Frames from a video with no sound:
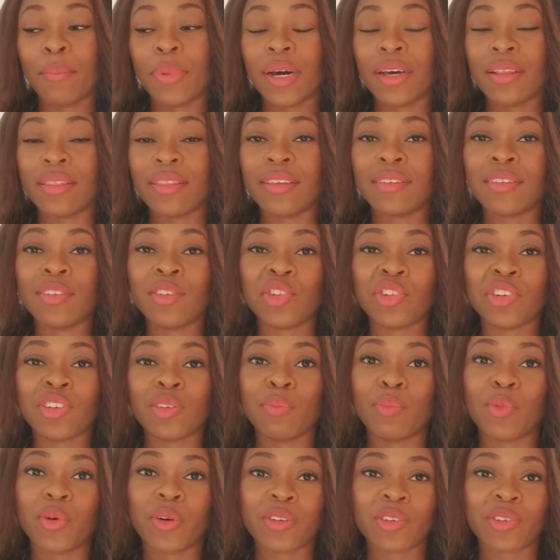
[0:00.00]
But this is
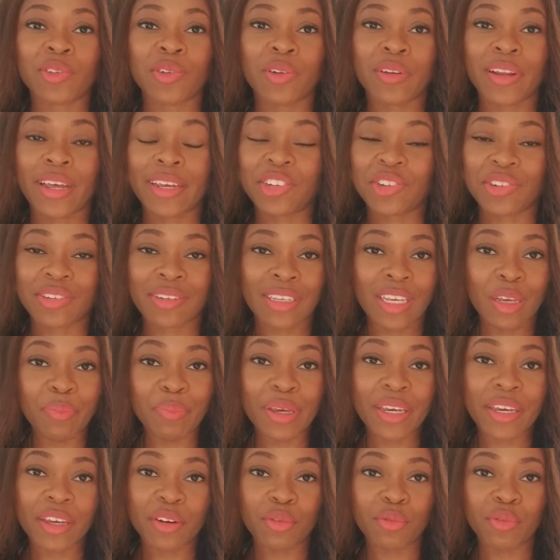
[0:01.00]
just more so like just
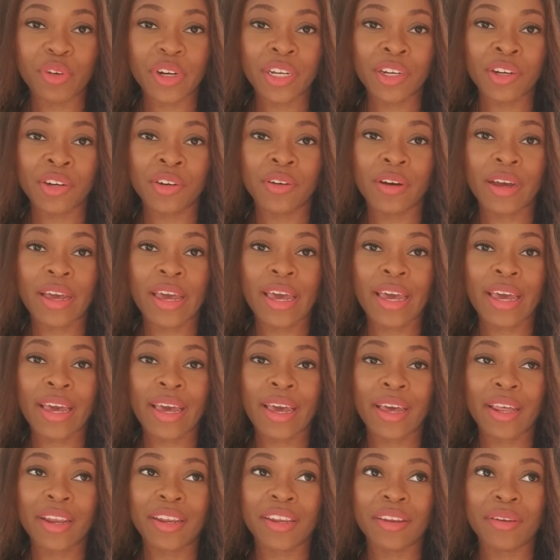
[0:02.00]
keeping it real
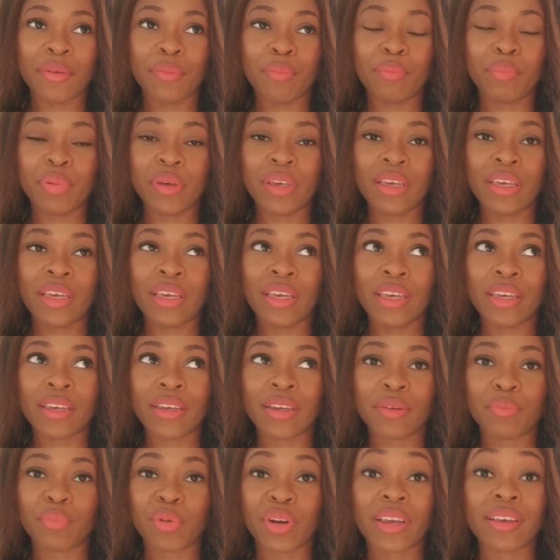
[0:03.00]
and
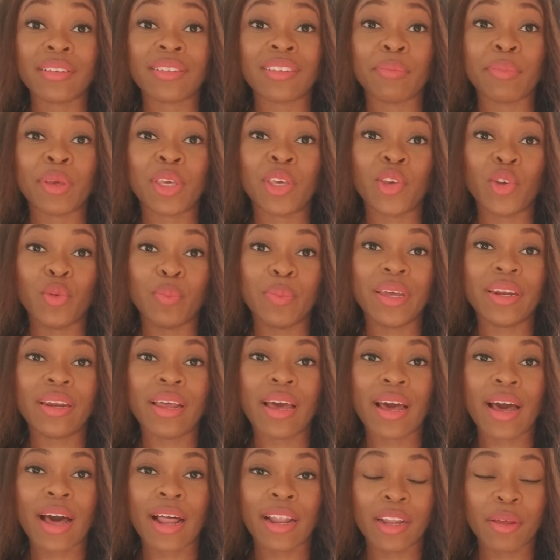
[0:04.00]
bringing some human
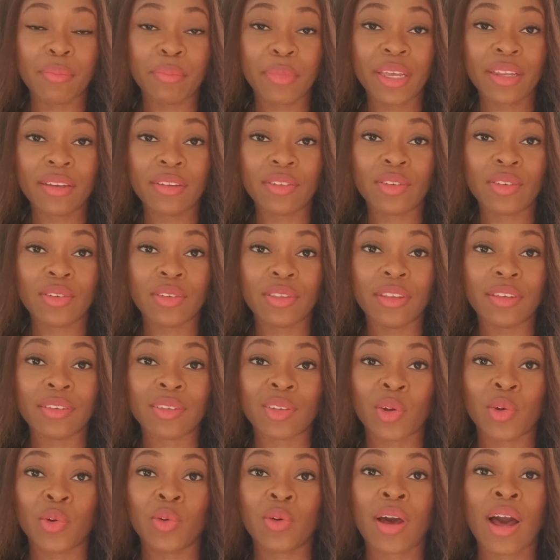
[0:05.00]
element to
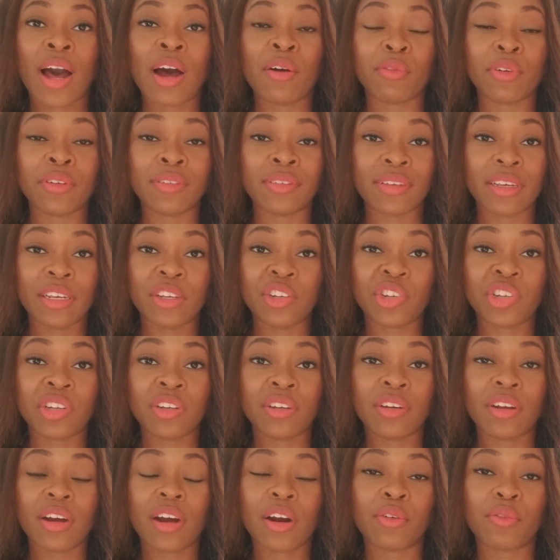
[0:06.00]
this whole
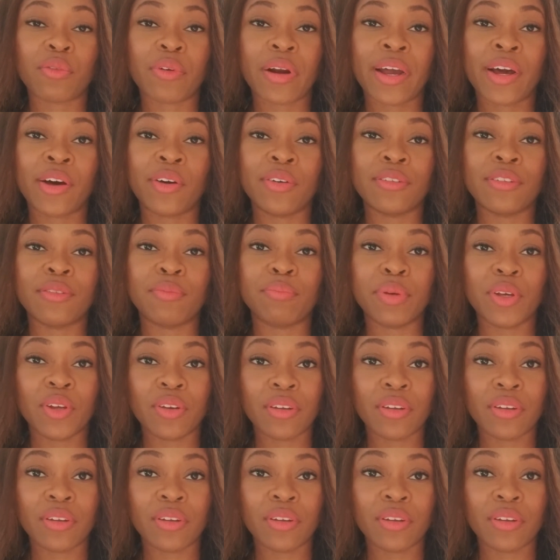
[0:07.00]
conversation around